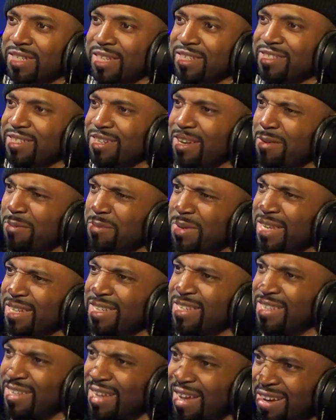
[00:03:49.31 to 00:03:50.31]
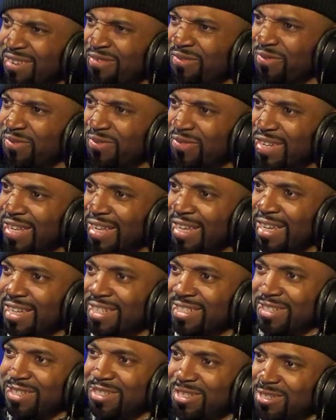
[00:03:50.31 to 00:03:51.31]
Is it going to be enough
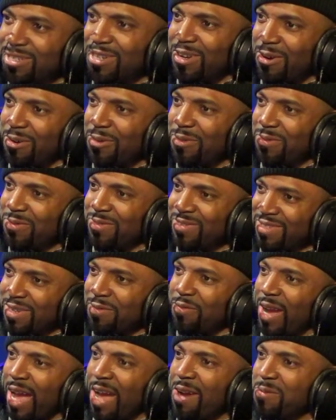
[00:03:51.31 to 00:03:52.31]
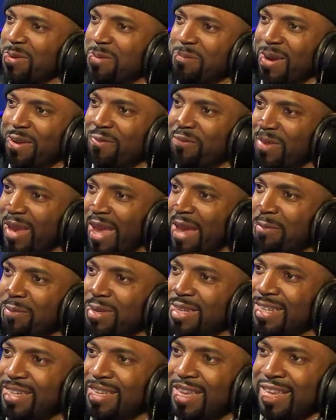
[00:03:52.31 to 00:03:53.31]
to, survive with my
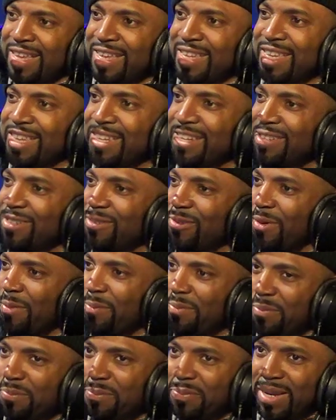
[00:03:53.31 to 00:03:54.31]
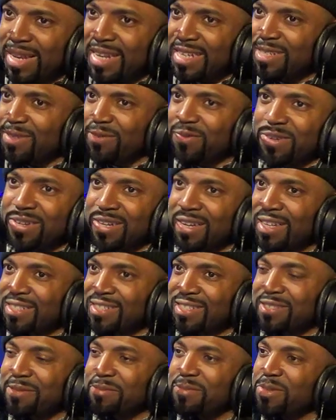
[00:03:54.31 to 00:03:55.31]
family, get a new place for
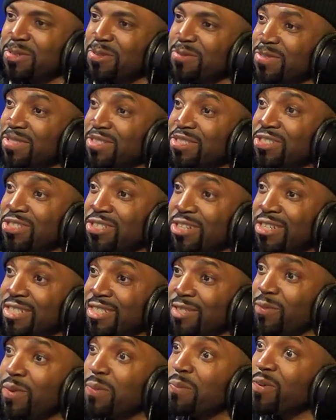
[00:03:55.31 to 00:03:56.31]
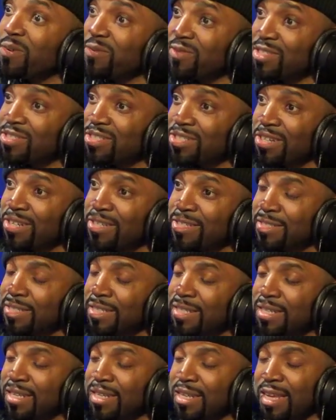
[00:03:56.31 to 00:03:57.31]
us to move to Jersey? We moved to
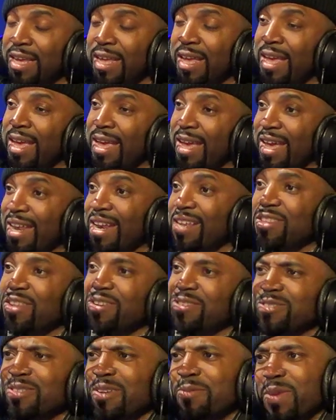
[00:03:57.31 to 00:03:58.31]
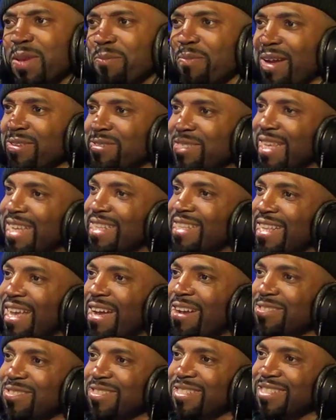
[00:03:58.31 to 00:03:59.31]
Jersey. And I thought it was going to be about
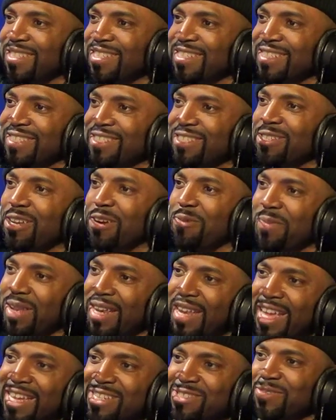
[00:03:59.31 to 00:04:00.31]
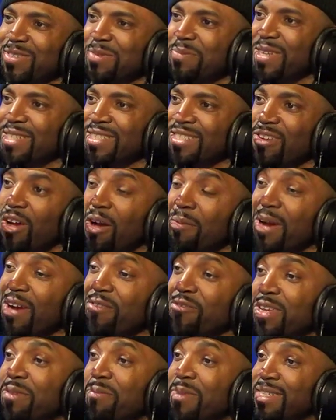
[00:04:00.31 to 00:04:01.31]
$10,000 because, my last remixes, all my
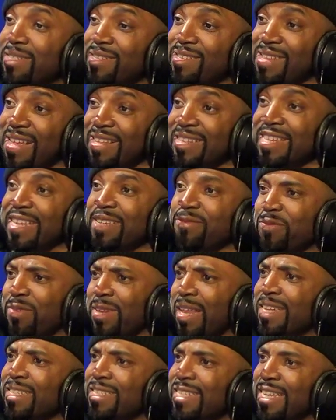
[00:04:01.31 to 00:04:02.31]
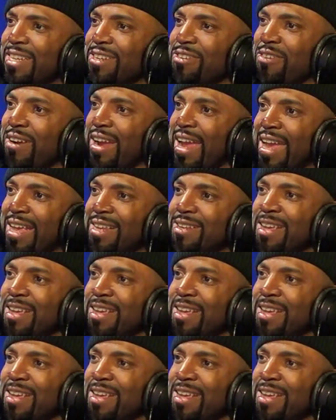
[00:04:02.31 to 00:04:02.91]
remixes I did for like 10 grand.